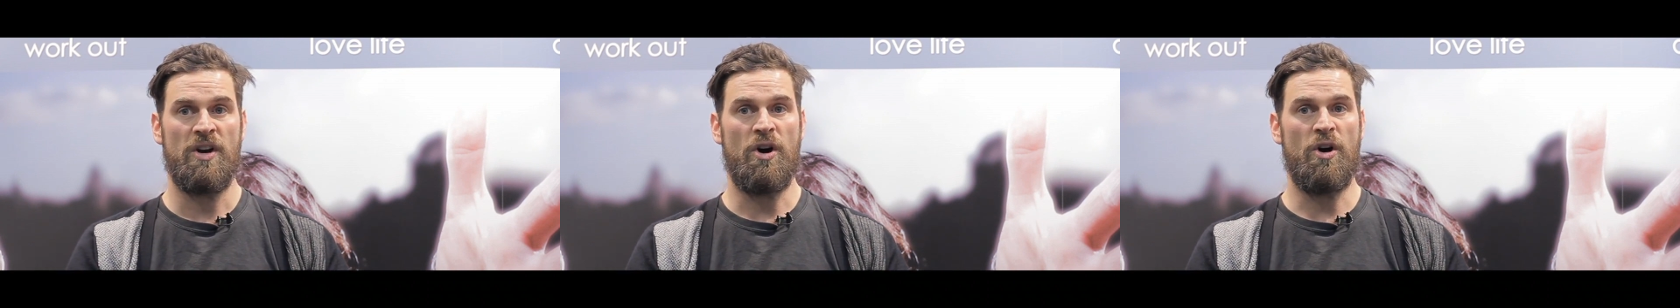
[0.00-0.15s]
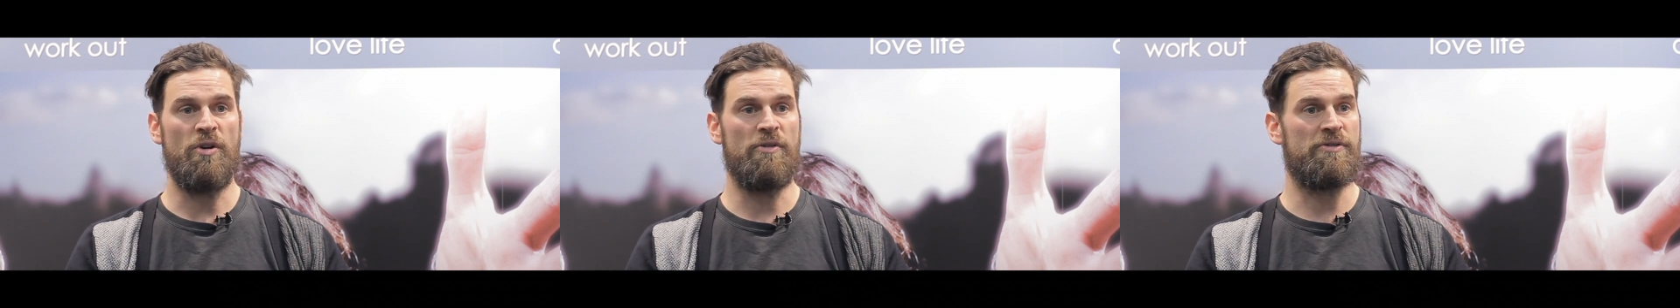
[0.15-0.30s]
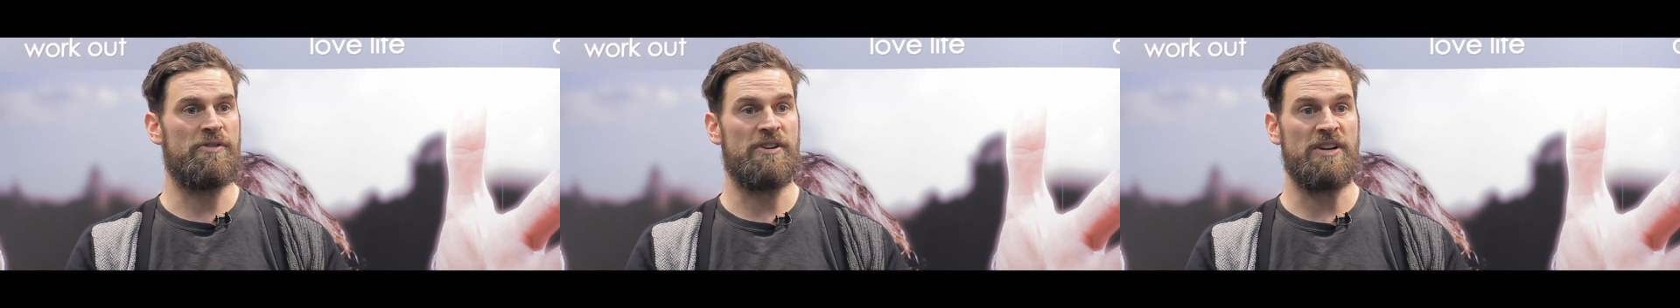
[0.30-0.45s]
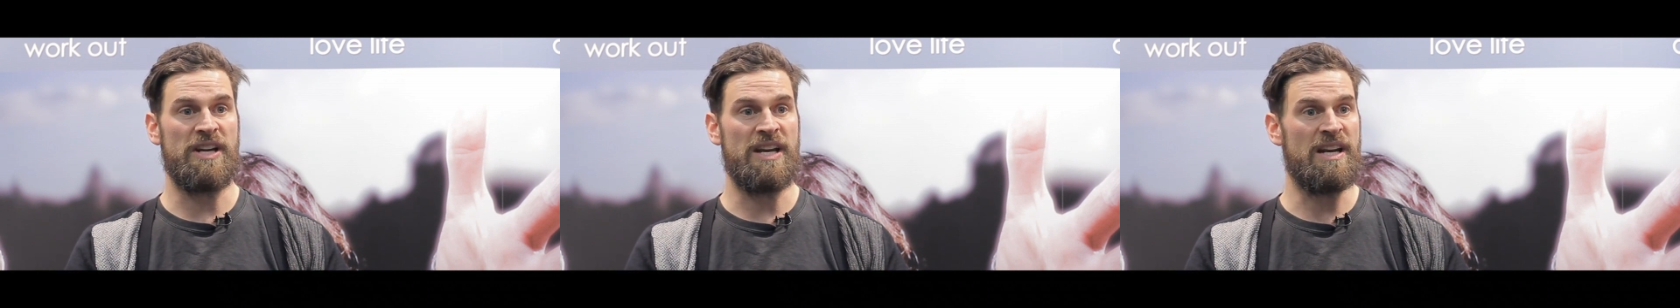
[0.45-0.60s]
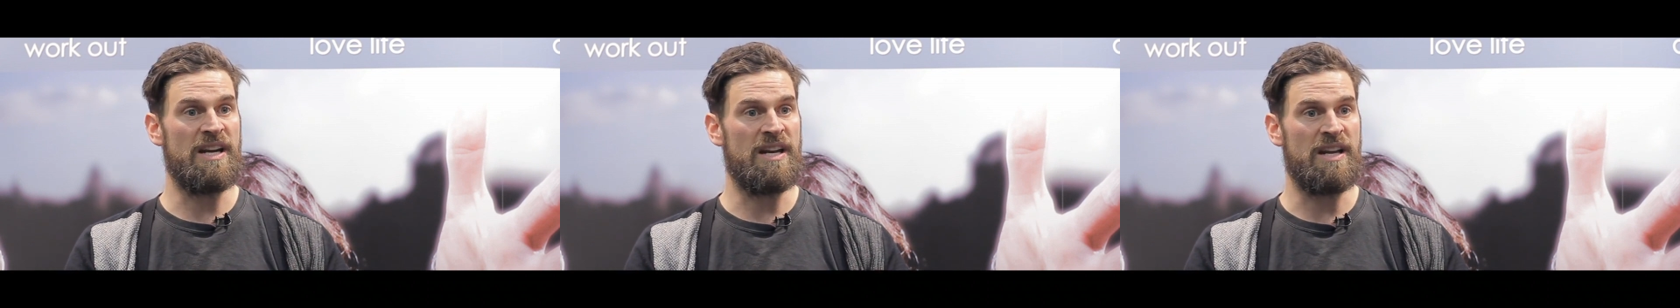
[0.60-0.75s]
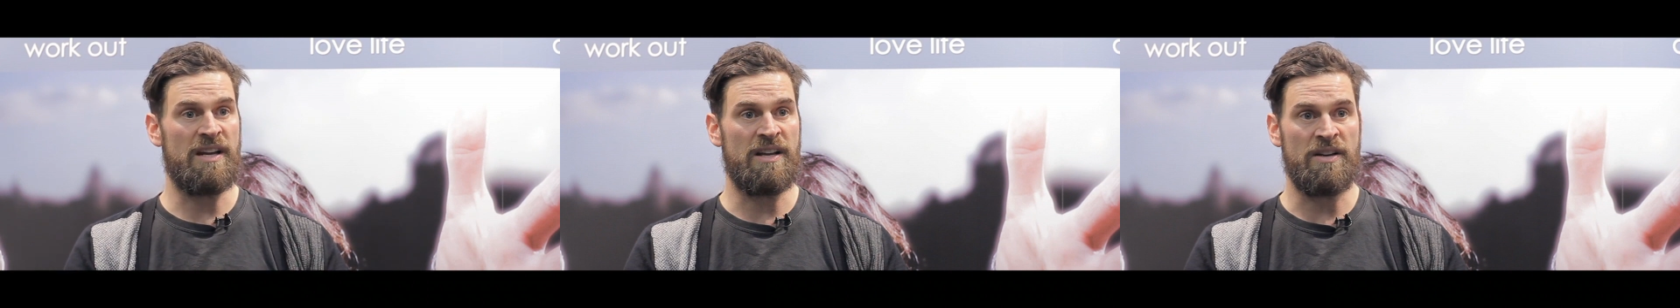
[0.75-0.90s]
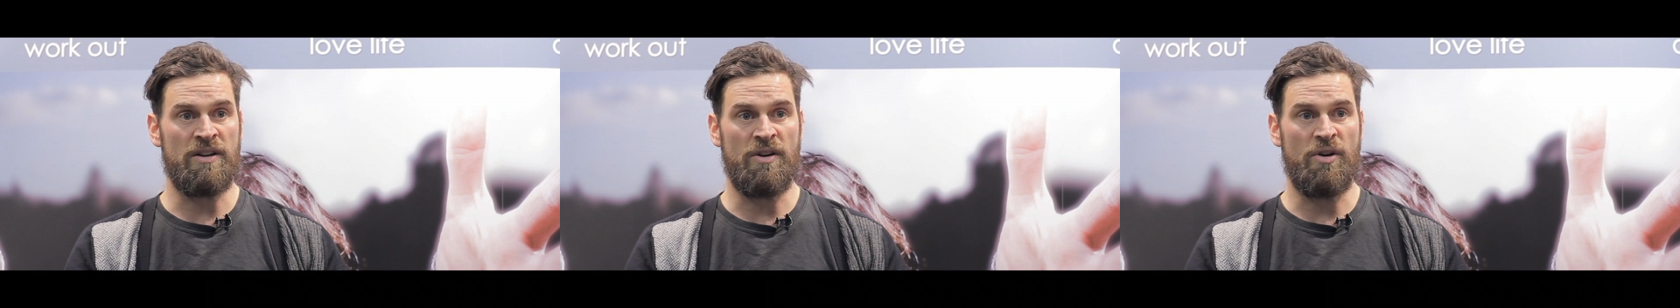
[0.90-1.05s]

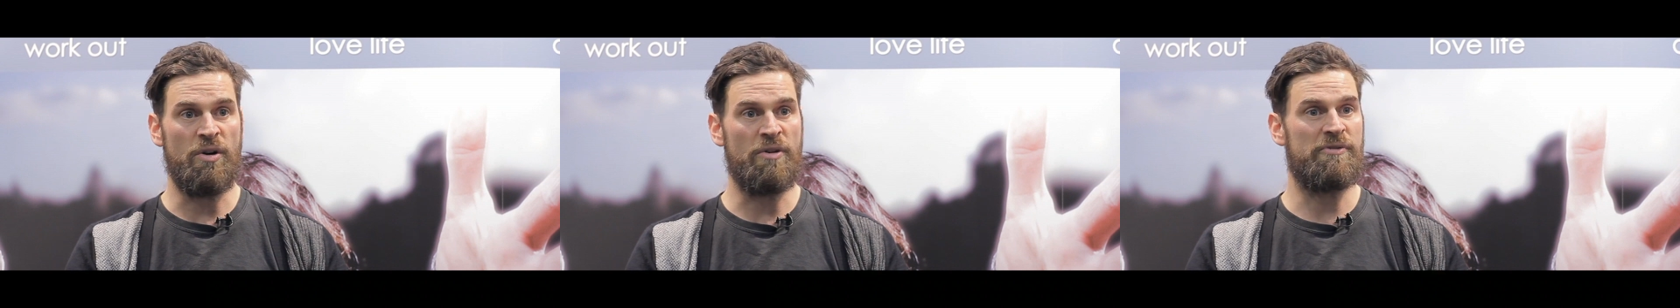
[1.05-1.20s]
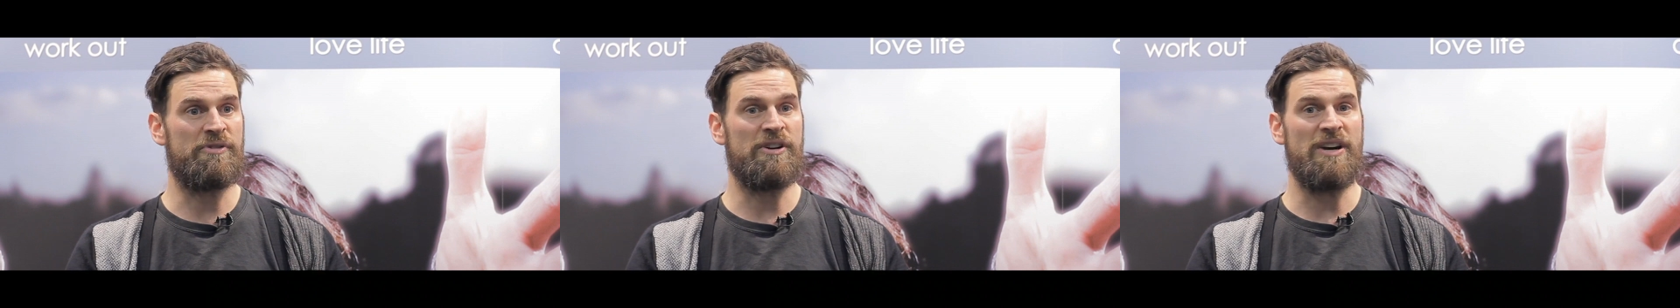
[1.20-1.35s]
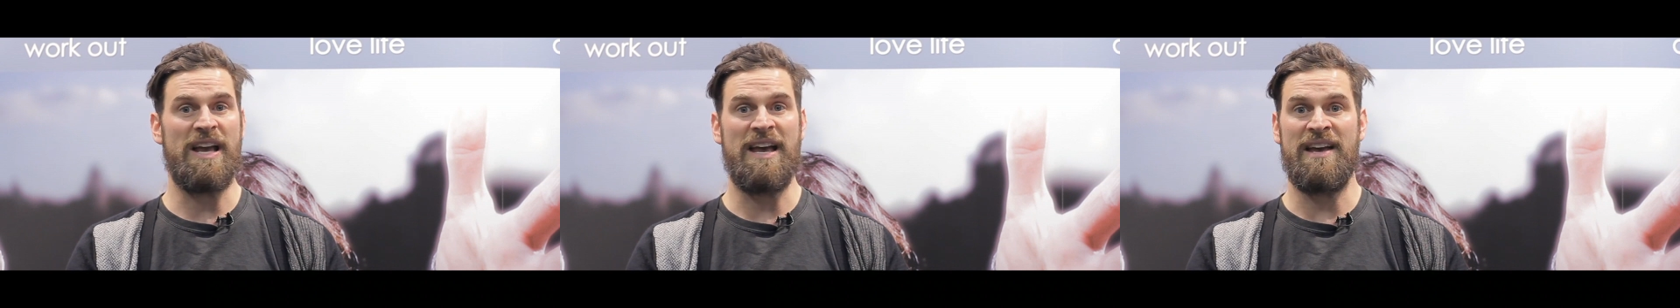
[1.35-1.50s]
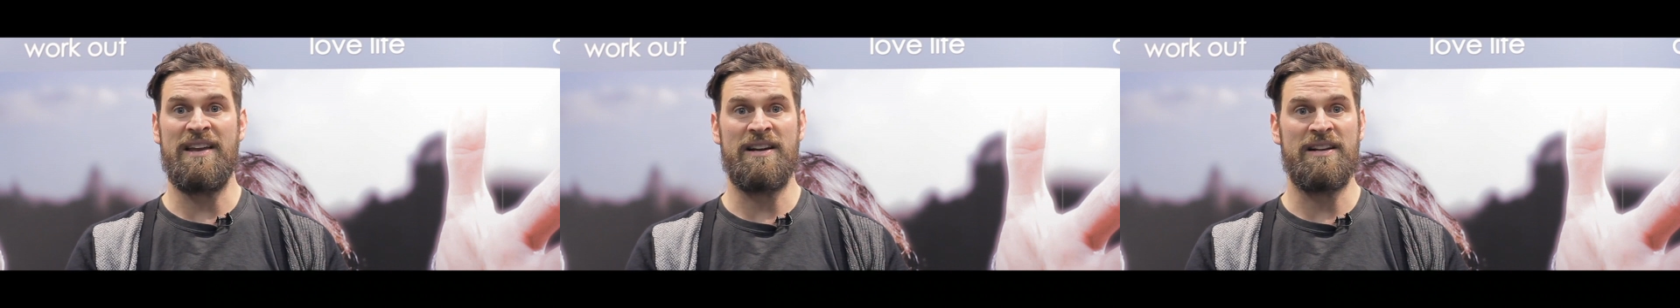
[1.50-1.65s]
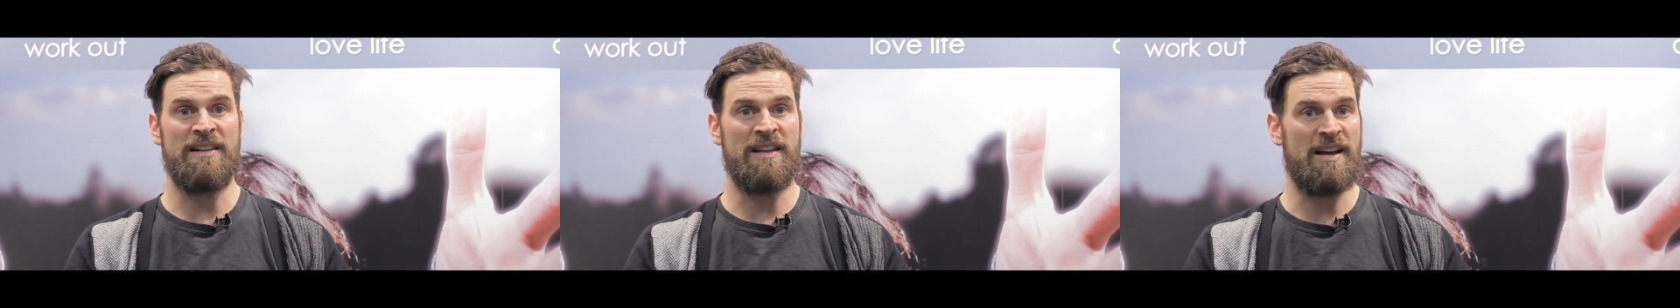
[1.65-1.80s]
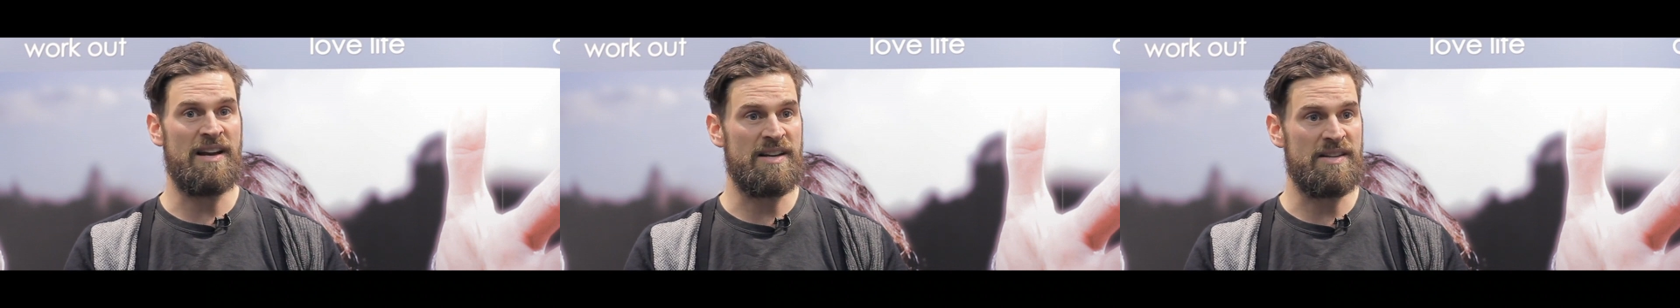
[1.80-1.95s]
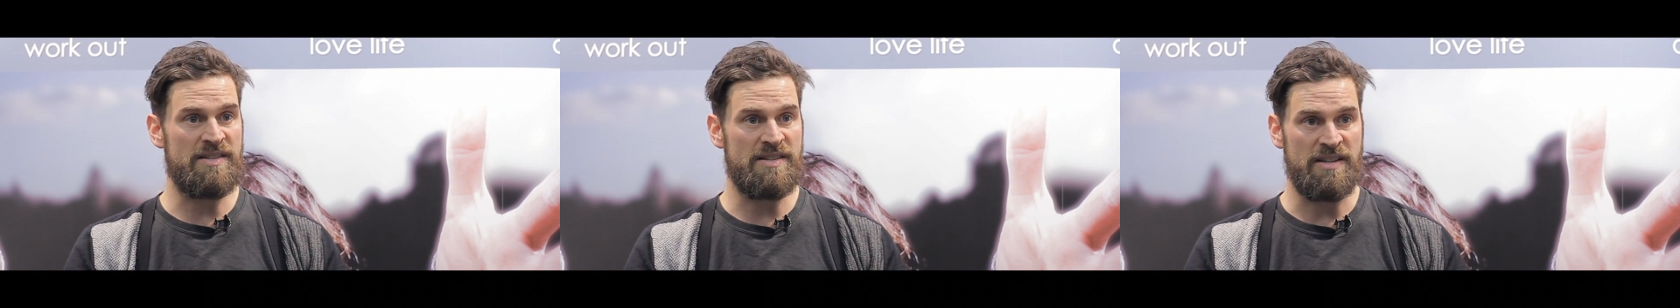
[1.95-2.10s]
Overeating,
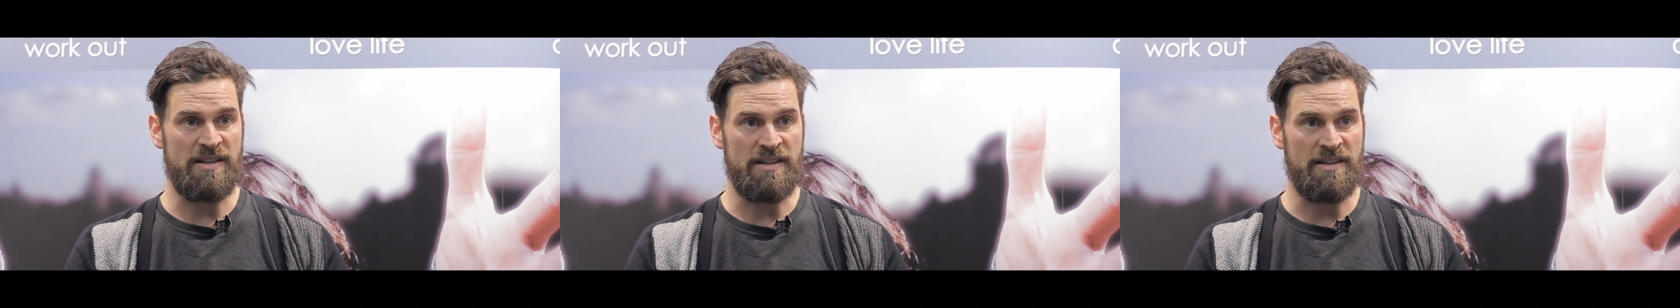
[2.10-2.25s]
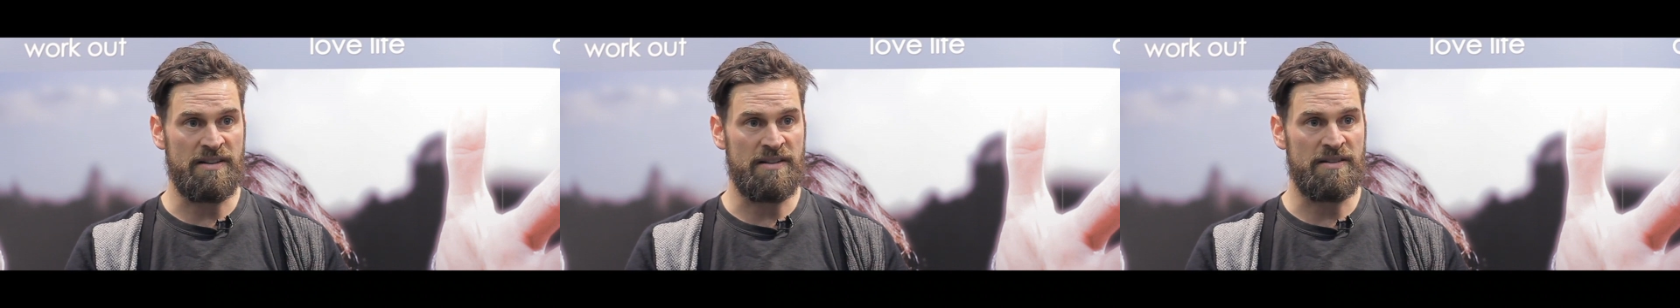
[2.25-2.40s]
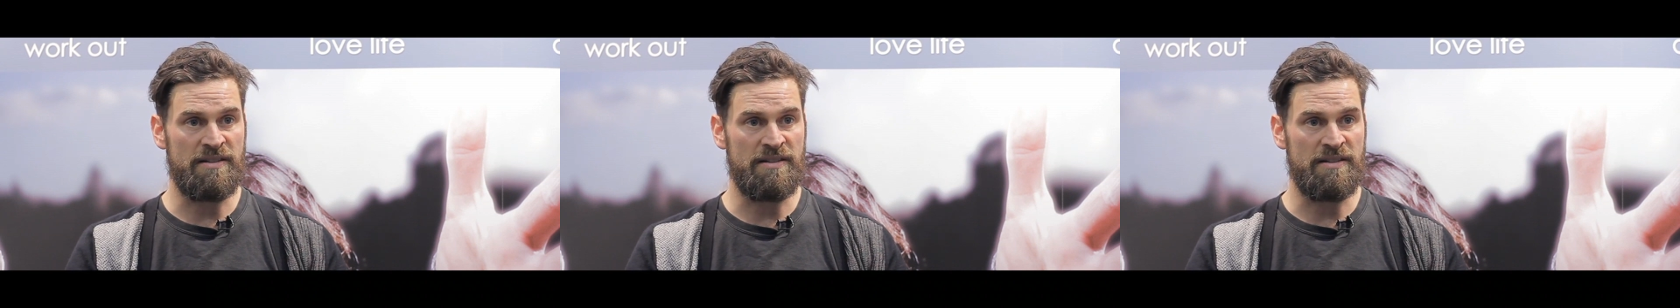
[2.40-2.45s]
overanalyzing.